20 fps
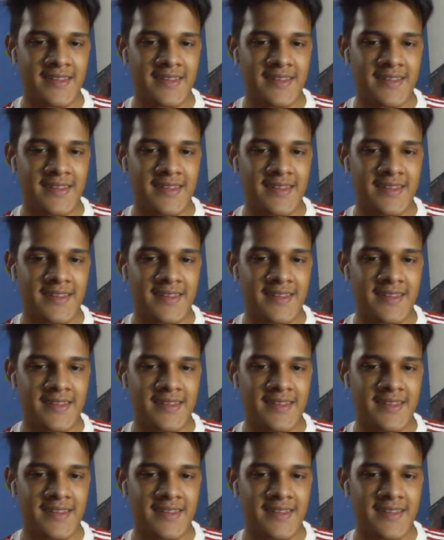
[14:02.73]
how Ole
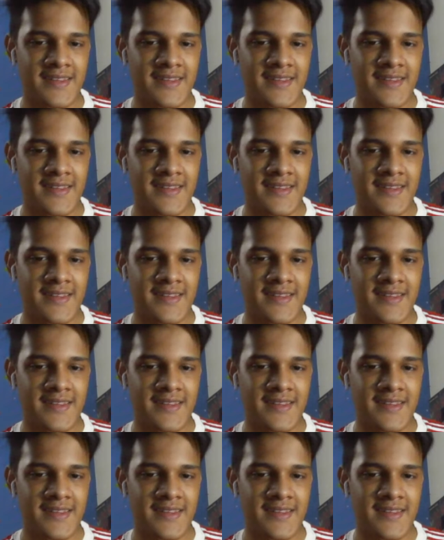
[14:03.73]
Gunnar Solskjaer's side
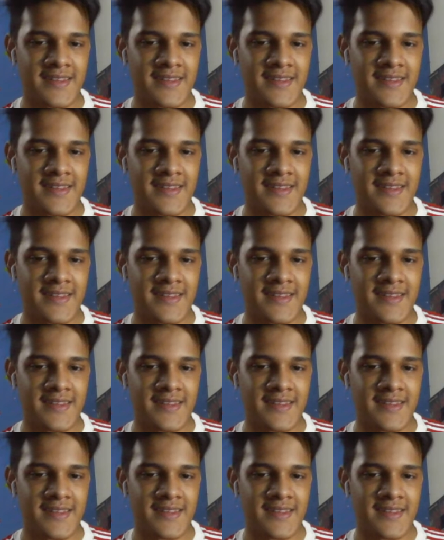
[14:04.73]
operate, how
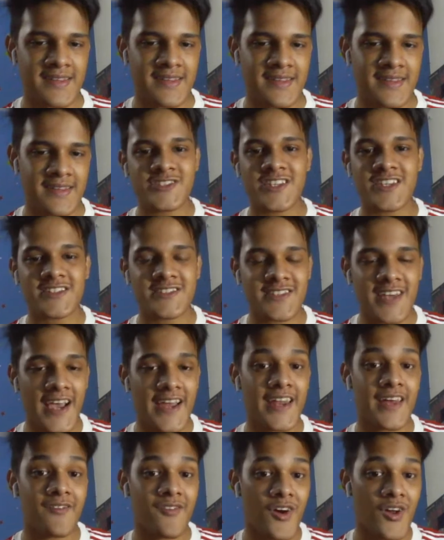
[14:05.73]
Ole Gunnar Solskjaer's
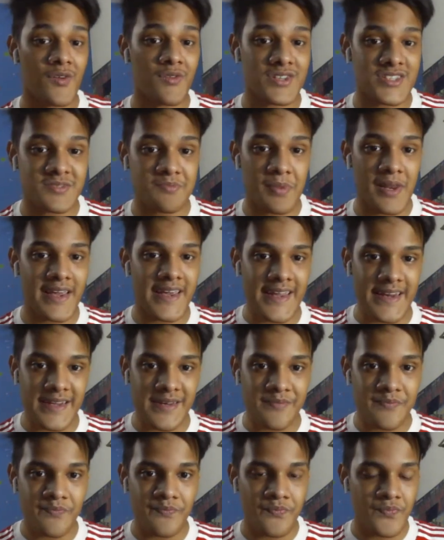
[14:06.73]
side have always played.
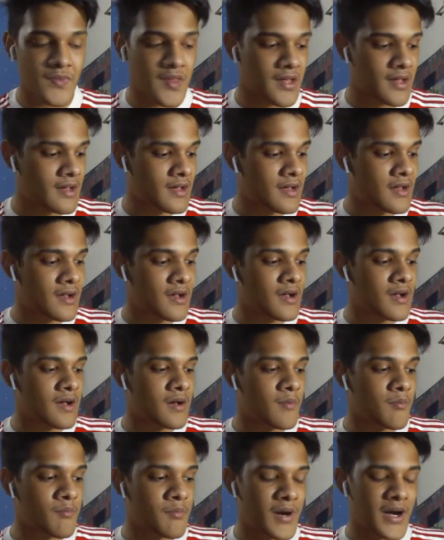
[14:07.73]

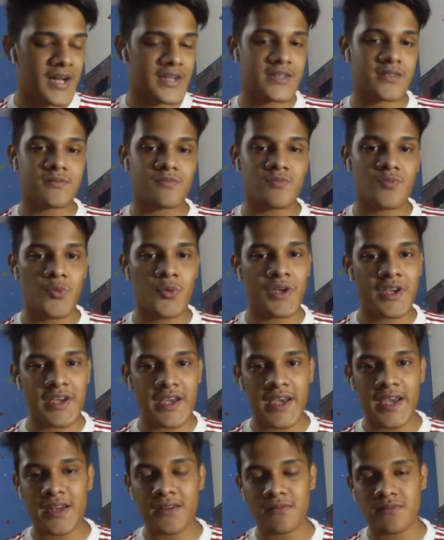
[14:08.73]
But we
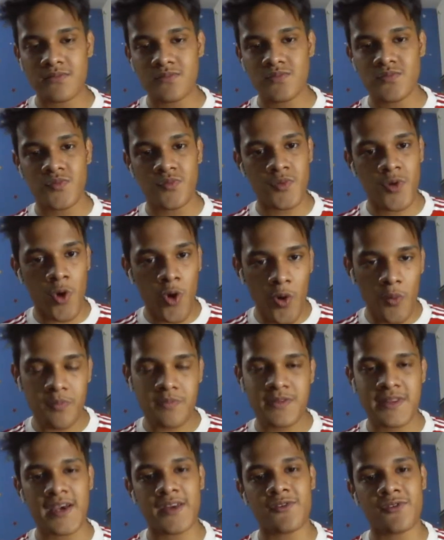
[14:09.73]
can
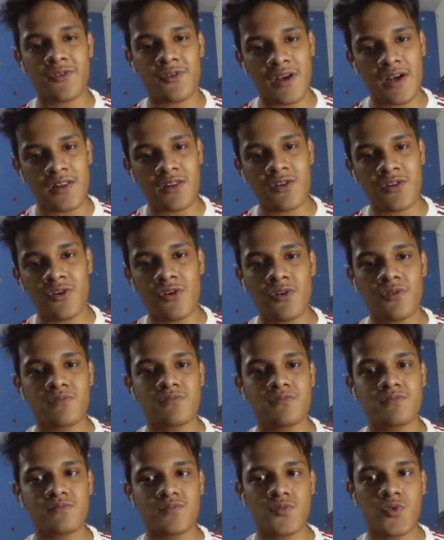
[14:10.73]
hope that Ronaldo's
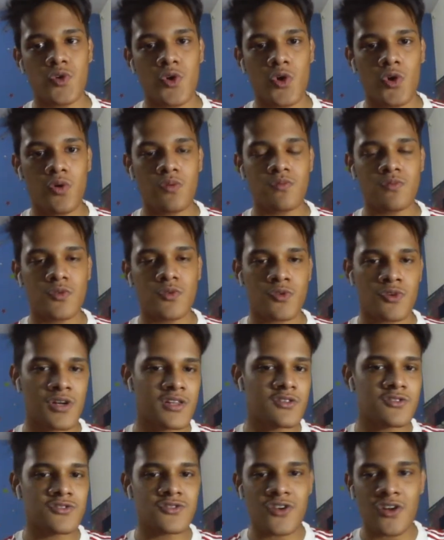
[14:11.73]

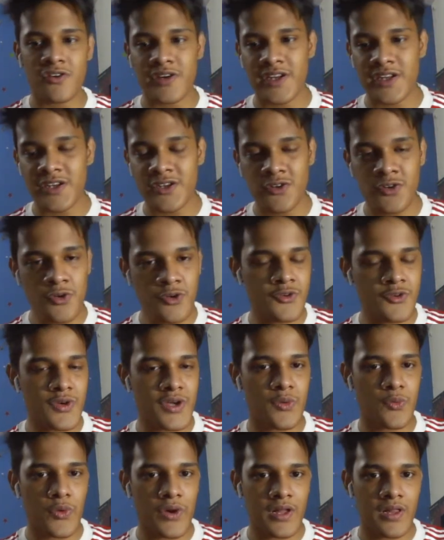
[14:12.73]
already
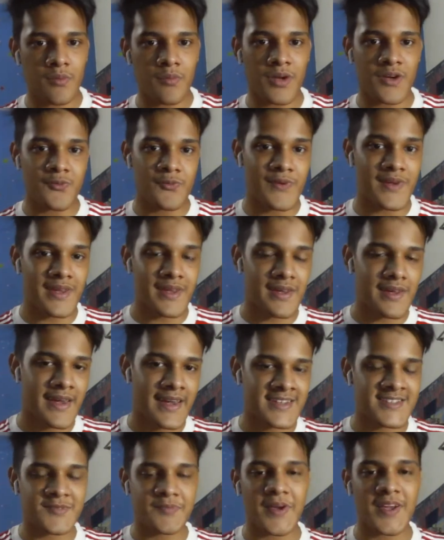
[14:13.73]
doing well, but we
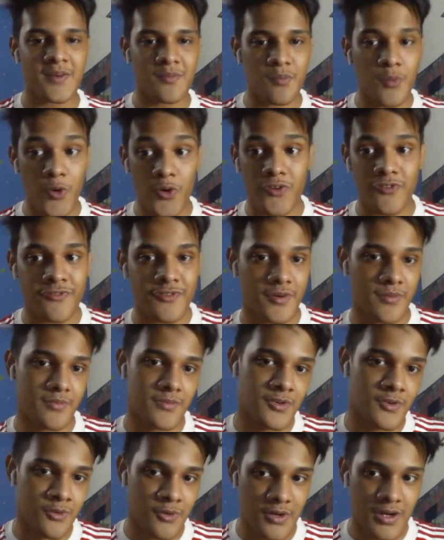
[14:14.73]
expect more
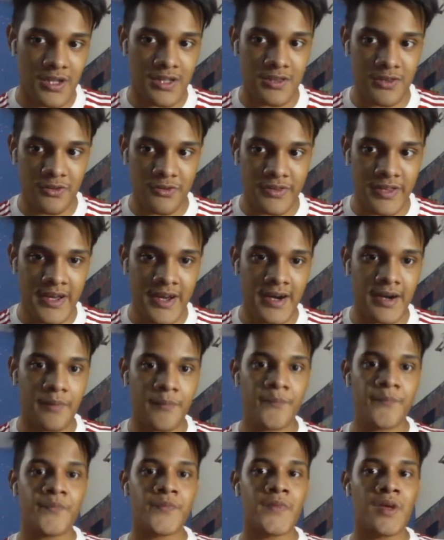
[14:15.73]
from Ronaldo there.
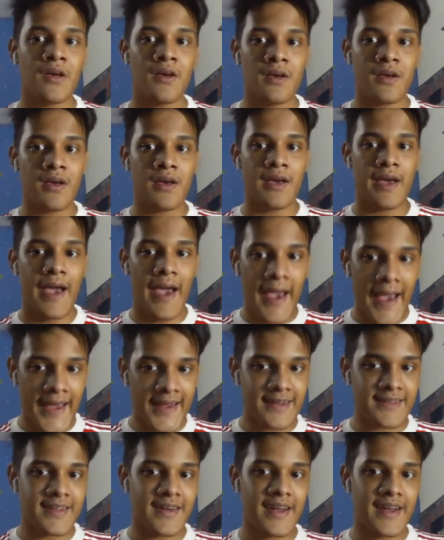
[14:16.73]
And